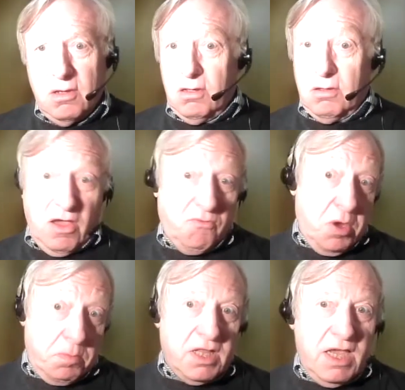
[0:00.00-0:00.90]
if
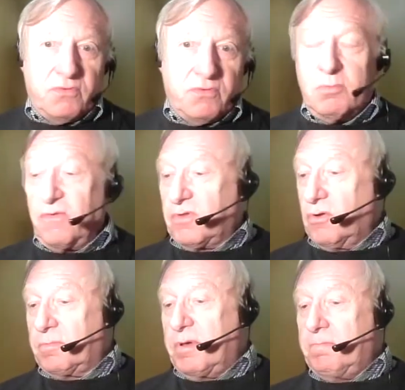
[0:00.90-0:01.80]
we believe some of
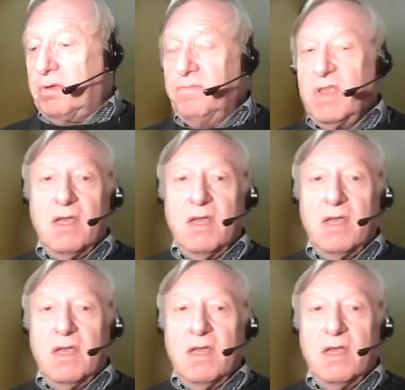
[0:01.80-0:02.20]
those people.